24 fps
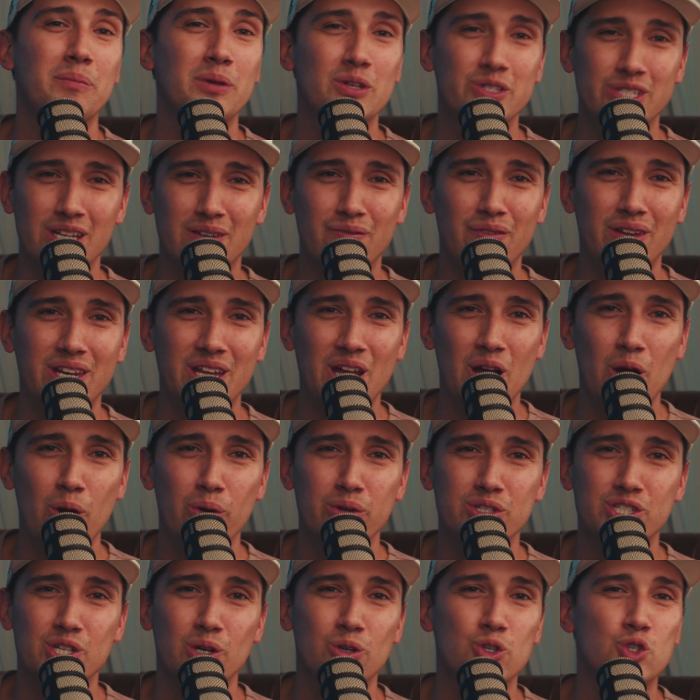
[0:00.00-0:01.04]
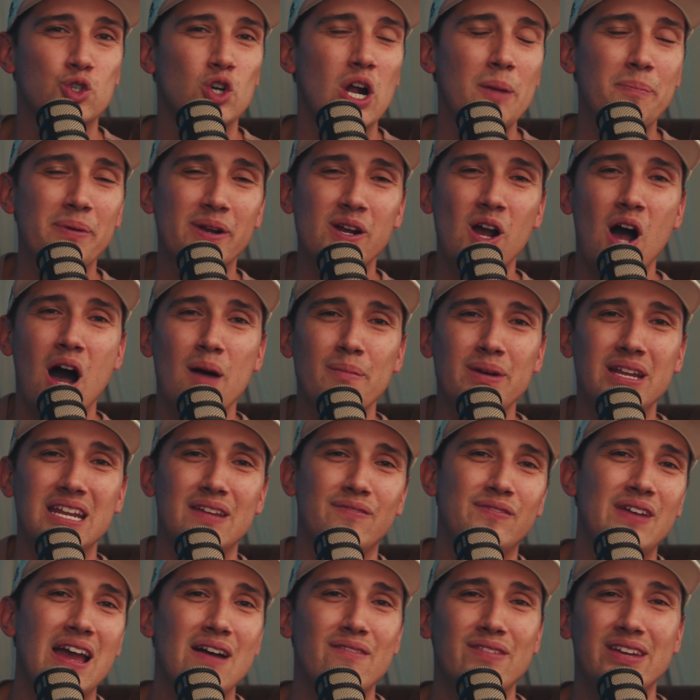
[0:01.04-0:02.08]
music video, so drop a comment
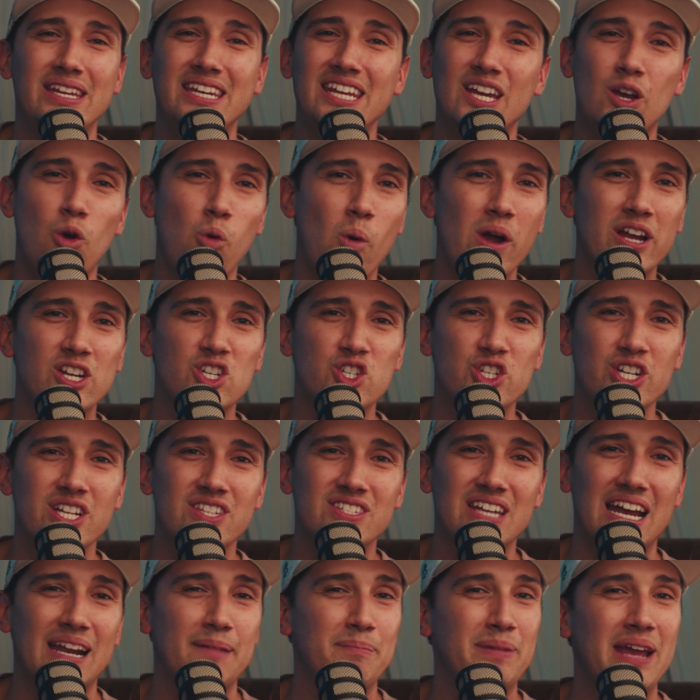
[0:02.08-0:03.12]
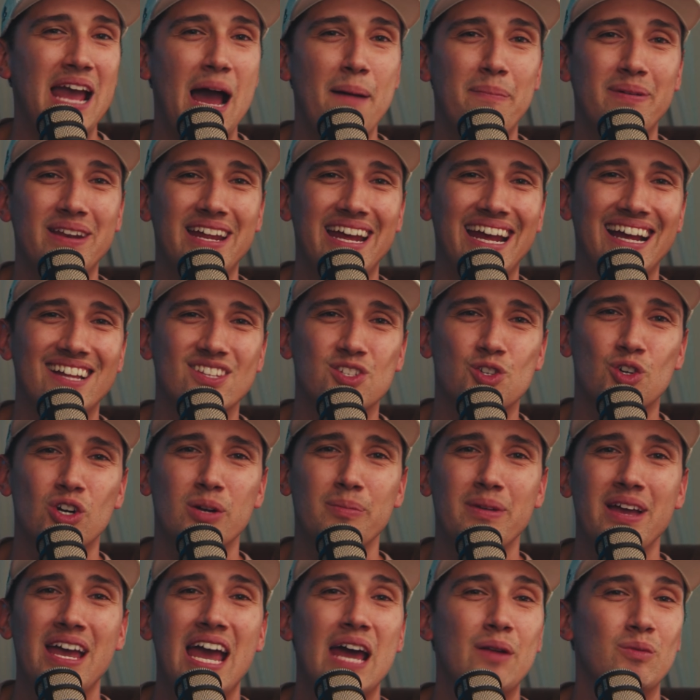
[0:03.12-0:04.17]
if you have any questions. I'd be happy to answer
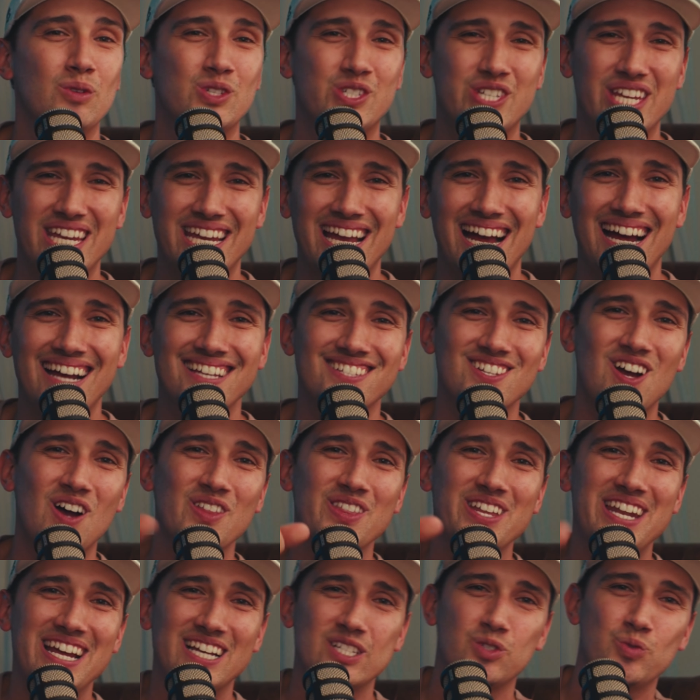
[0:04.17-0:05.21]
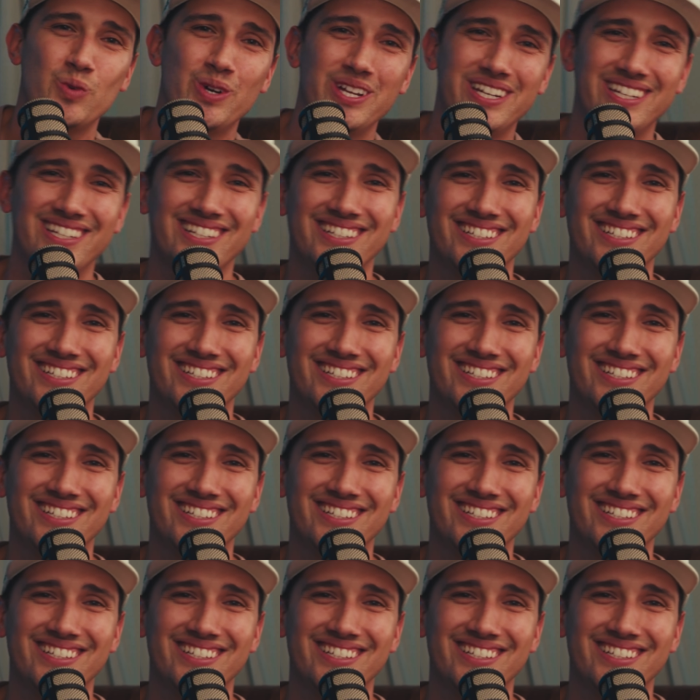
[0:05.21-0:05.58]
them, and we'll see you guys on the next one.